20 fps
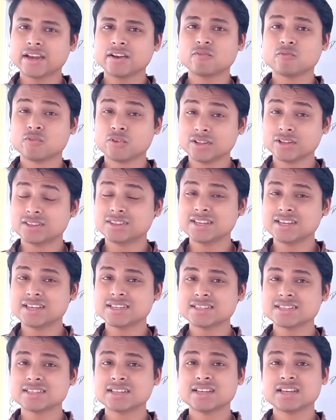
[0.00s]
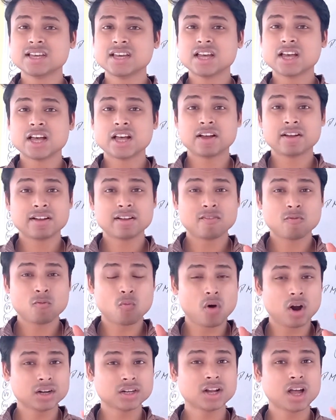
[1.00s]
and with this,
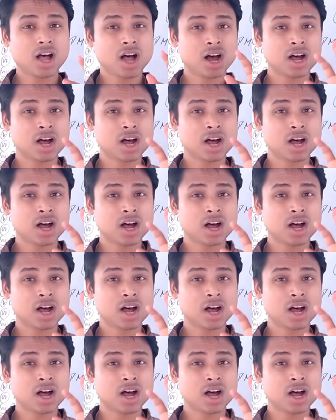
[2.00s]
what